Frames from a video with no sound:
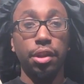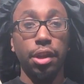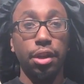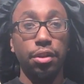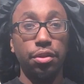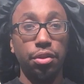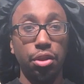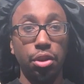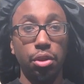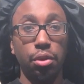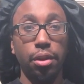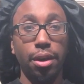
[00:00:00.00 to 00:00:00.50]
And I'll
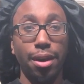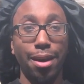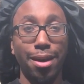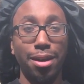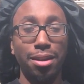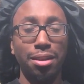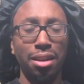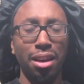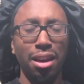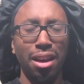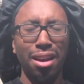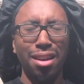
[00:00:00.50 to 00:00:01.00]
see you
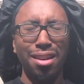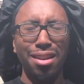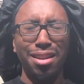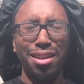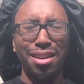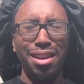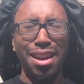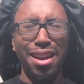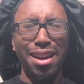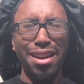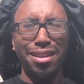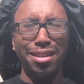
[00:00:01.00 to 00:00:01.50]
guys
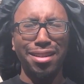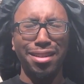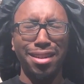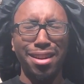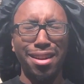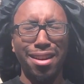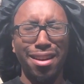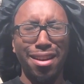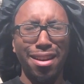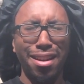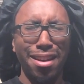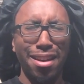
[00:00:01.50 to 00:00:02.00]
next
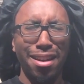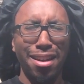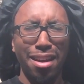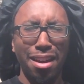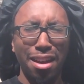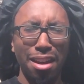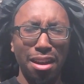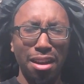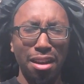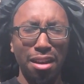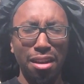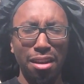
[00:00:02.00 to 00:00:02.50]

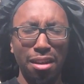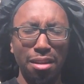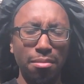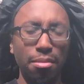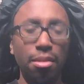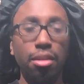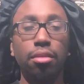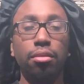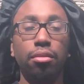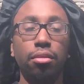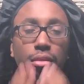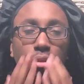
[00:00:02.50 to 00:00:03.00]

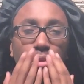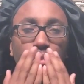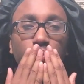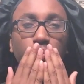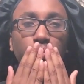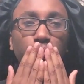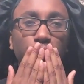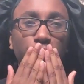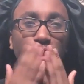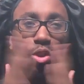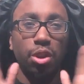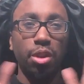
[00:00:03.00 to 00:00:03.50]
time.
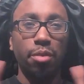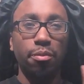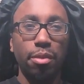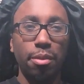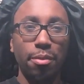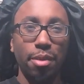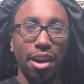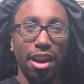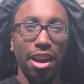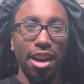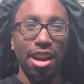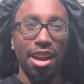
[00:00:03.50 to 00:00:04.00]

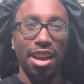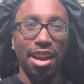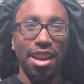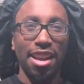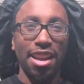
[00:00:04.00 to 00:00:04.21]
Bye-bye.